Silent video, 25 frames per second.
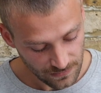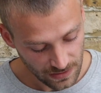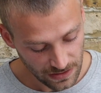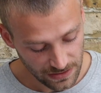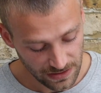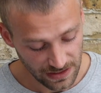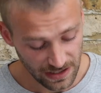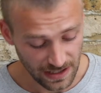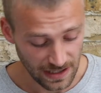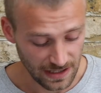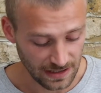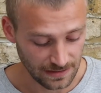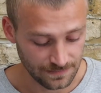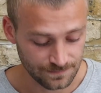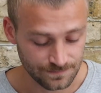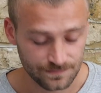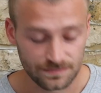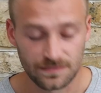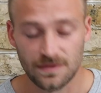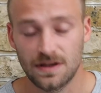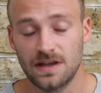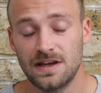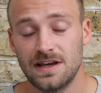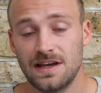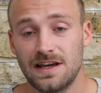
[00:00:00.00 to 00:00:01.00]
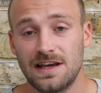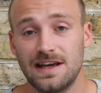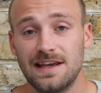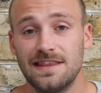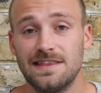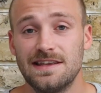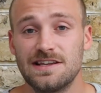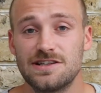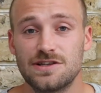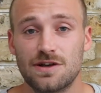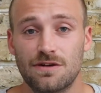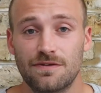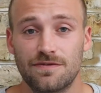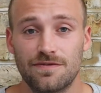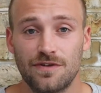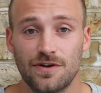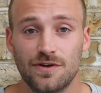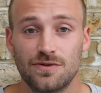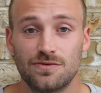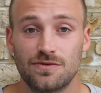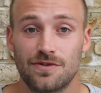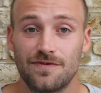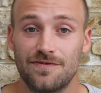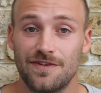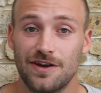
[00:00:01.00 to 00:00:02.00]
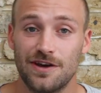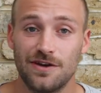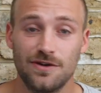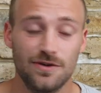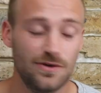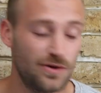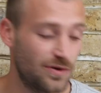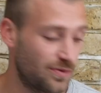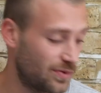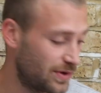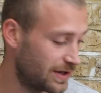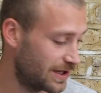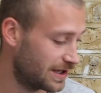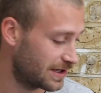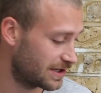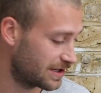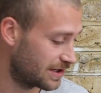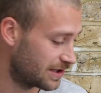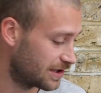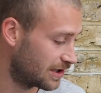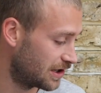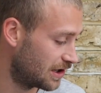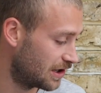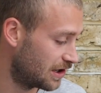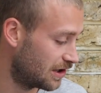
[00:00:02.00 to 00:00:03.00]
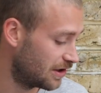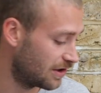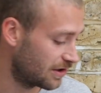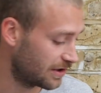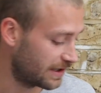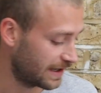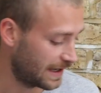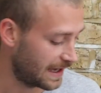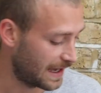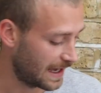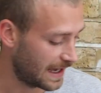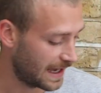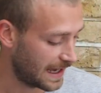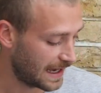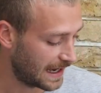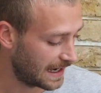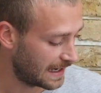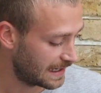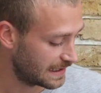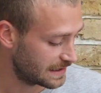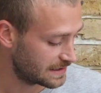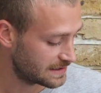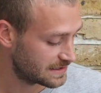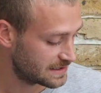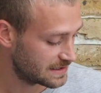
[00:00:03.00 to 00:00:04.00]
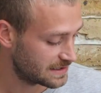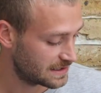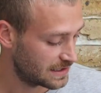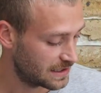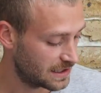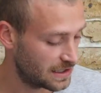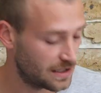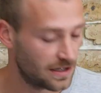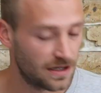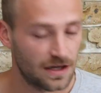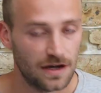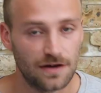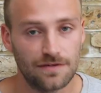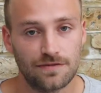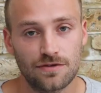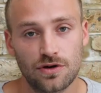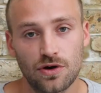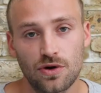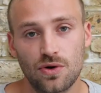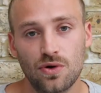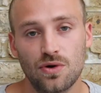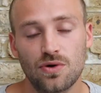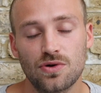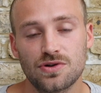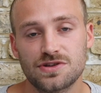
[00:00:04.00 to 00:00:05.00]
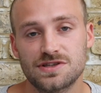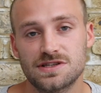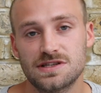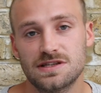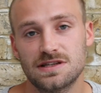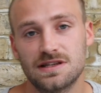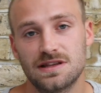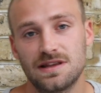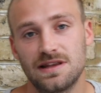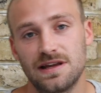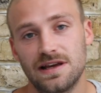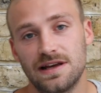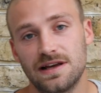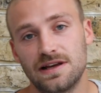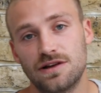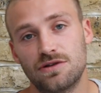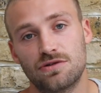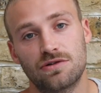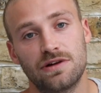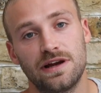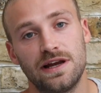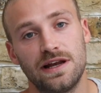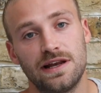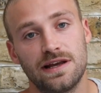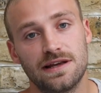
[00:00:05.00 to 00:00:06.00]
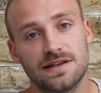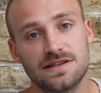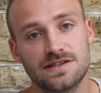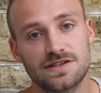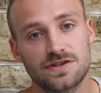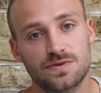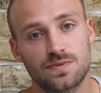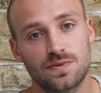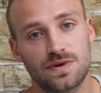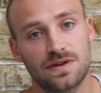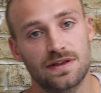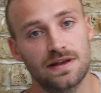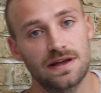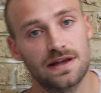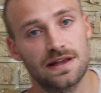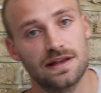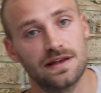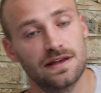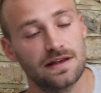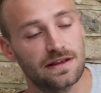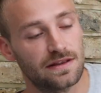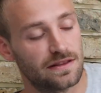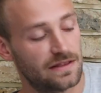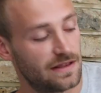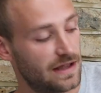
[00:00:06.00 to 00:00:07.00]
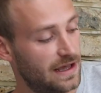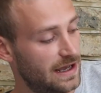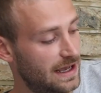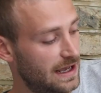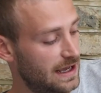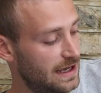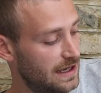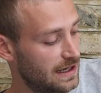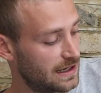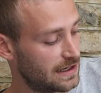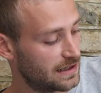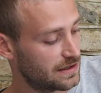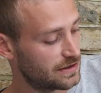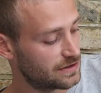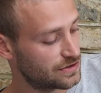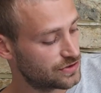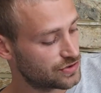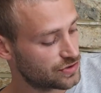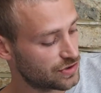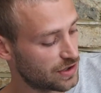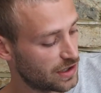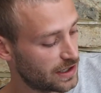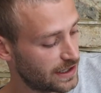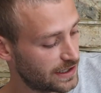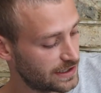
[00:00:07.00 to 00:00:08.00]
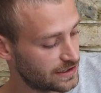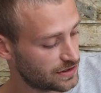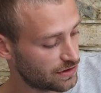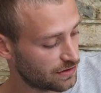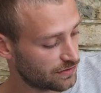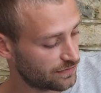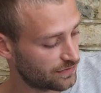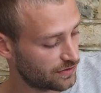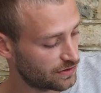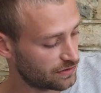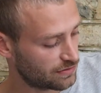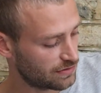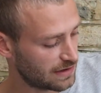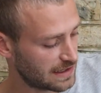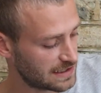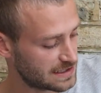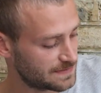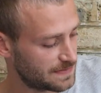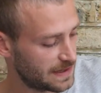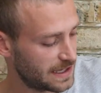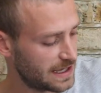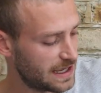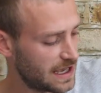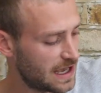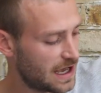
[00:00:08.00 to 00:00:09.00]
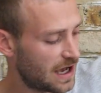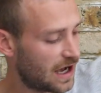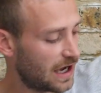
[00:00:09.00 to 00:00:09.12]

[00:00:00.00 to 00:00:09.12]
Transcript: yeah, in this dog food review we are going to look at, of course, the ingredients within their dry dog food recipe.